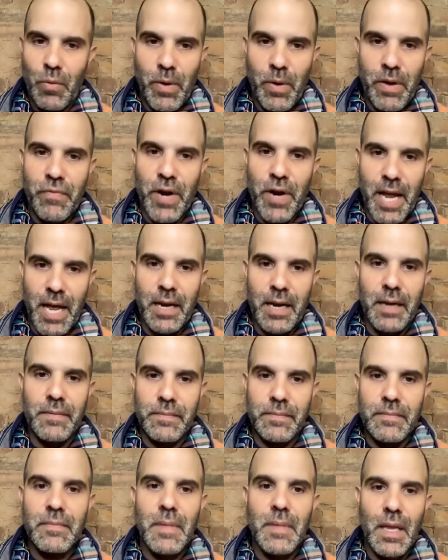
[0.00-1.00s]
we forget it.
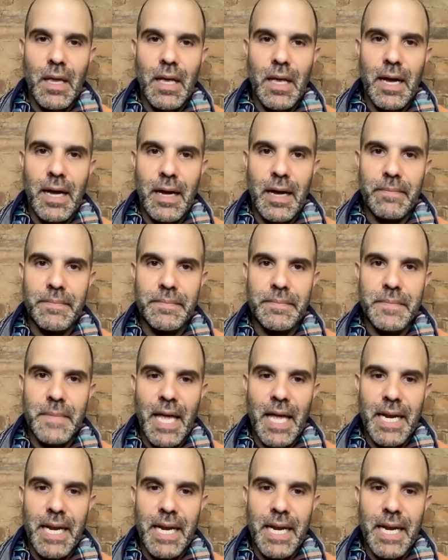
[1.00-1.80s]
Um,